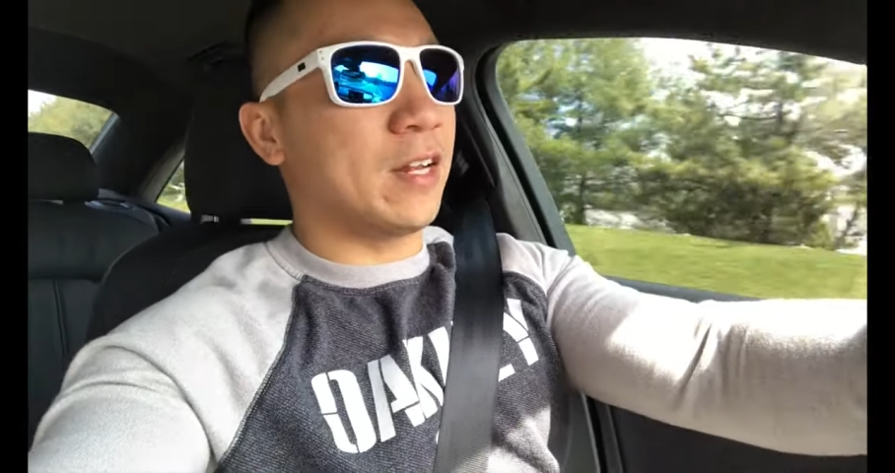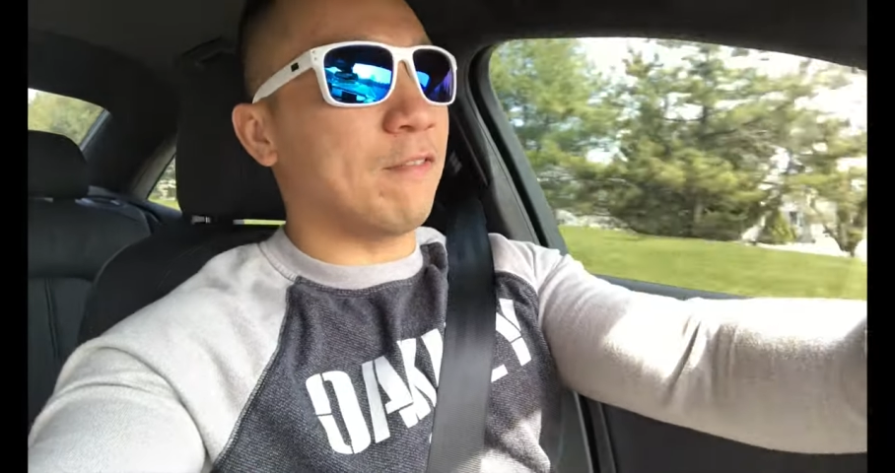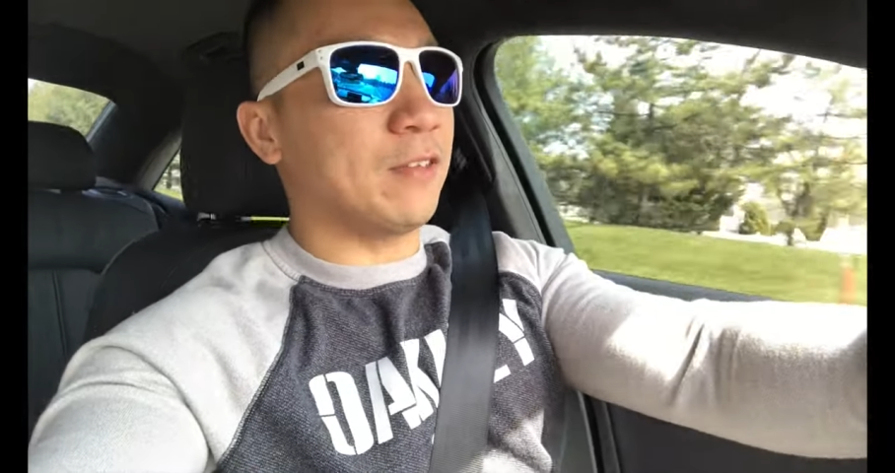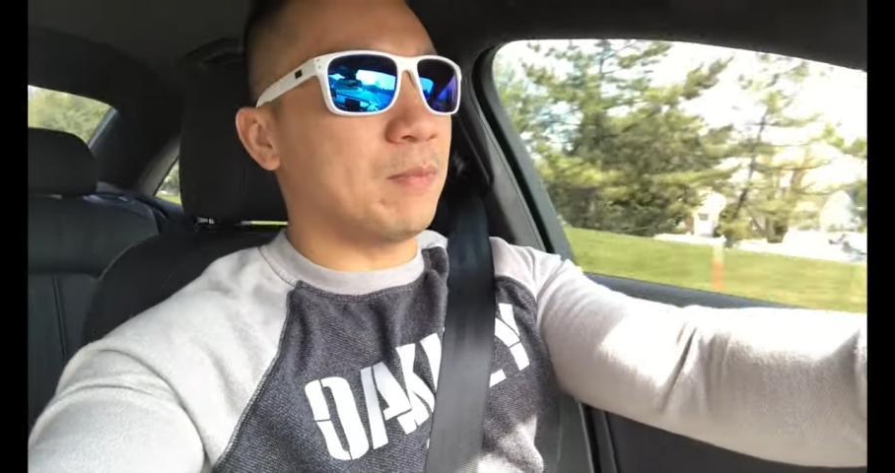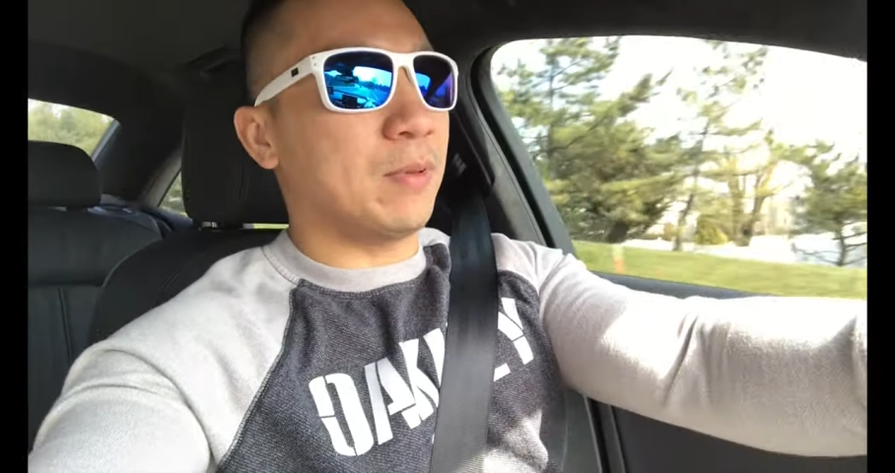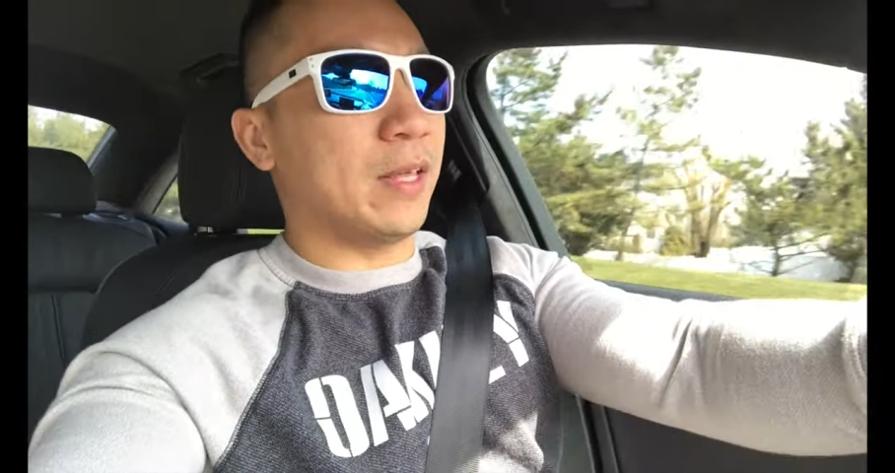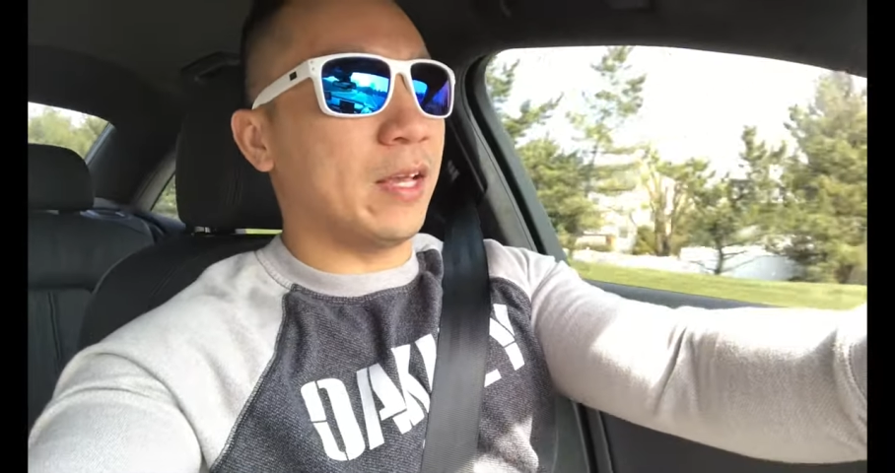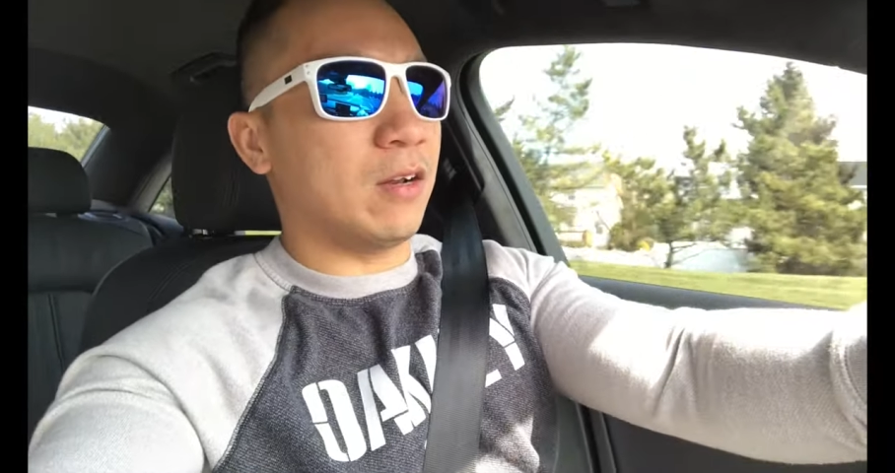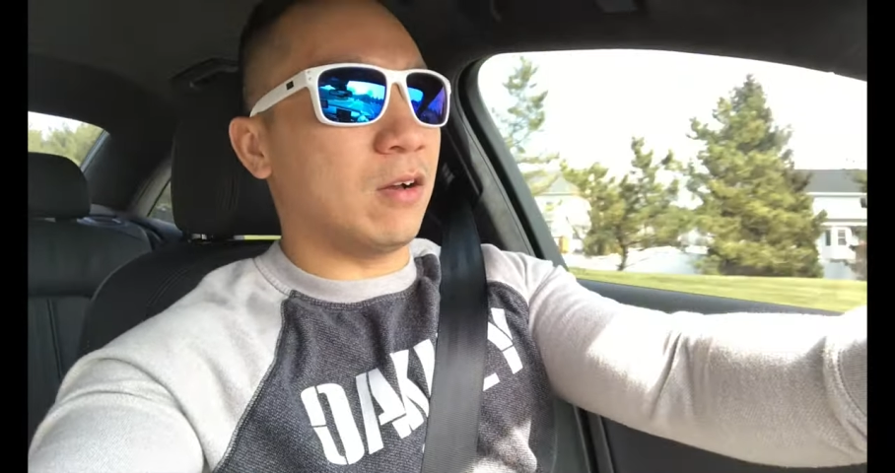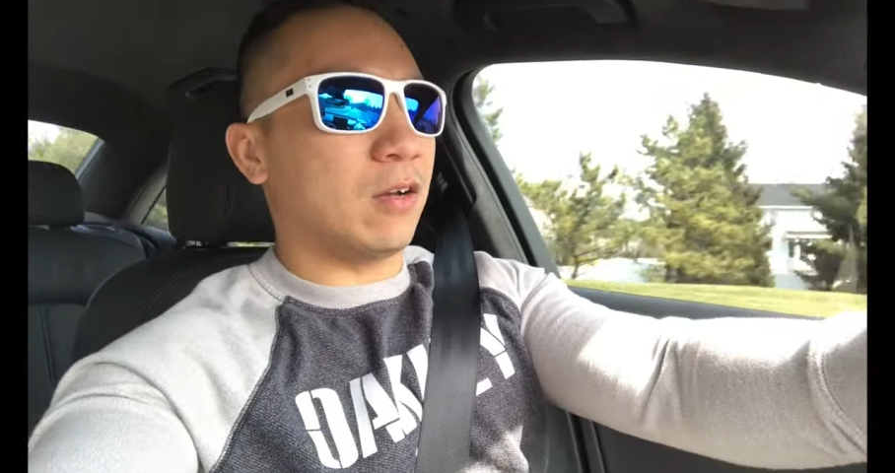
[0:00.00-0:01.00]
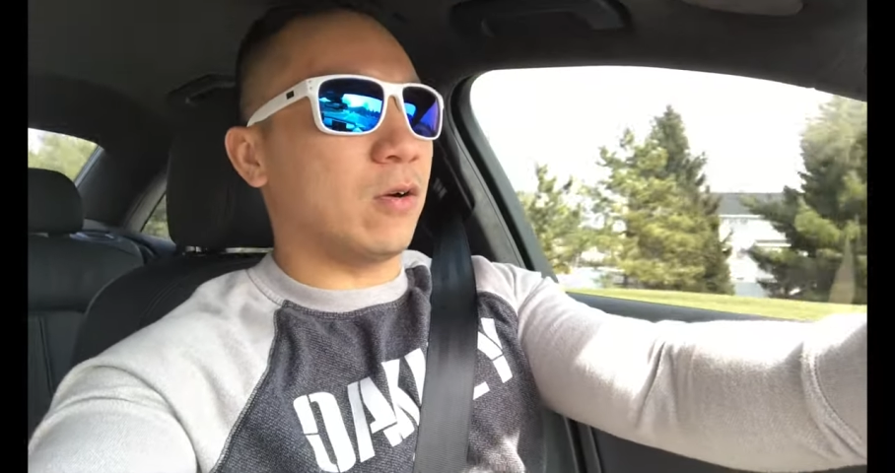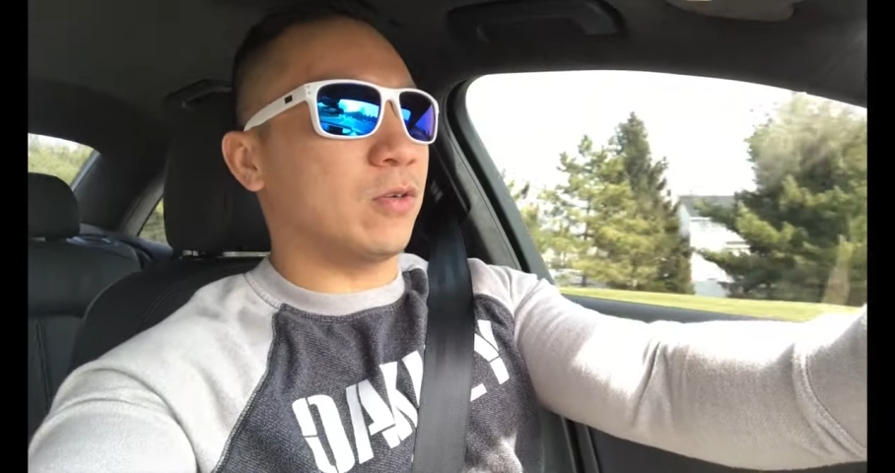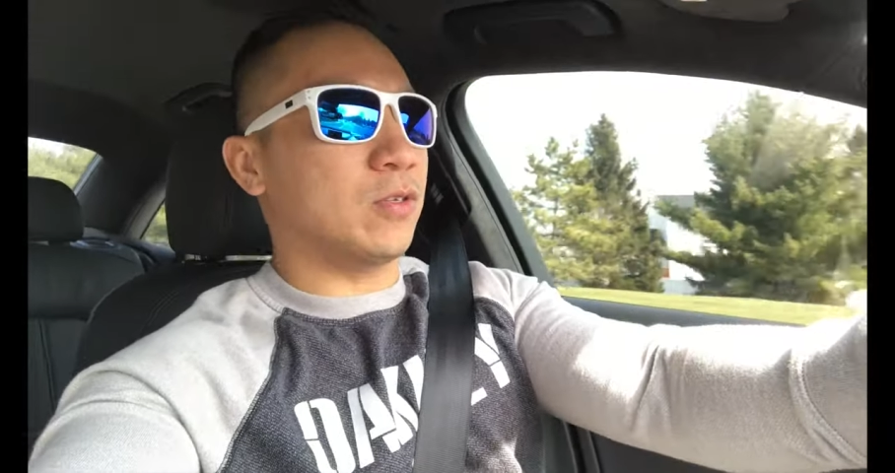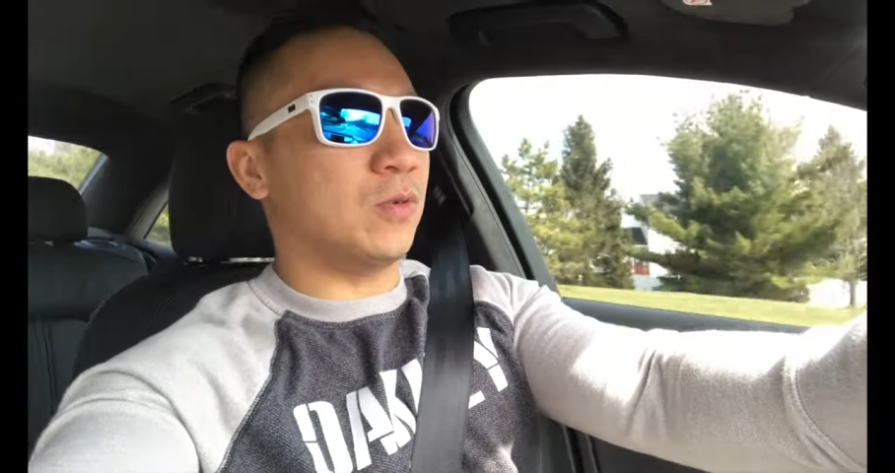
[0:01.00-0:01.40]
definitely plan on going